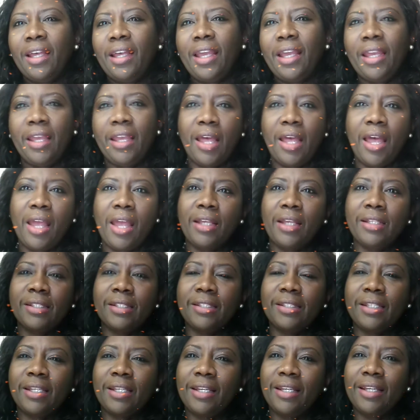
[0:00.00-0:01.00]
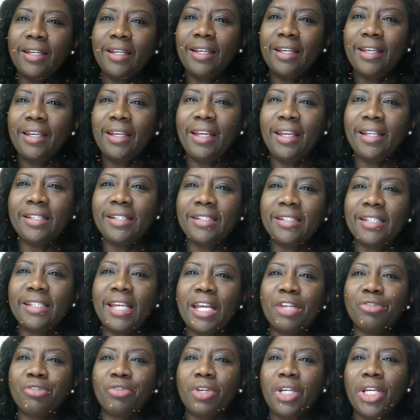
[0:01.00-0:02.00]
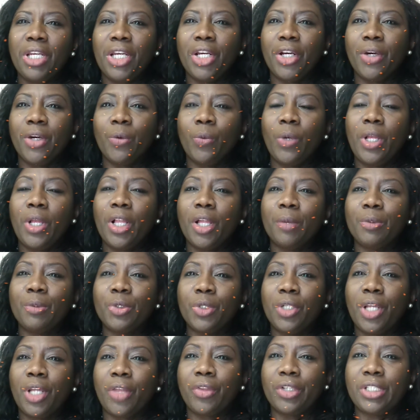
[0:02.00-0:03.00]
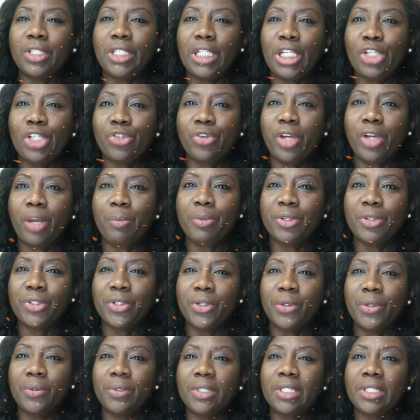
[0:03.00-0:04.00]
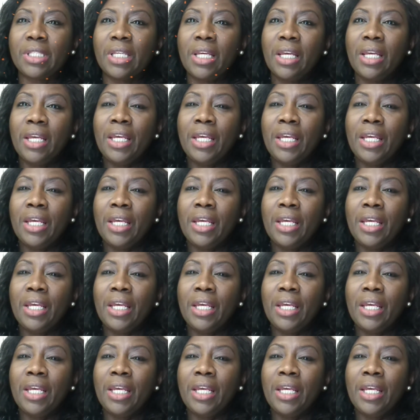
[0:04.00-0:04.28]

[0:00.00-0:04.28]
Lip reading: Hi guys, it's Sandra here. Welcome to another teacher episodes.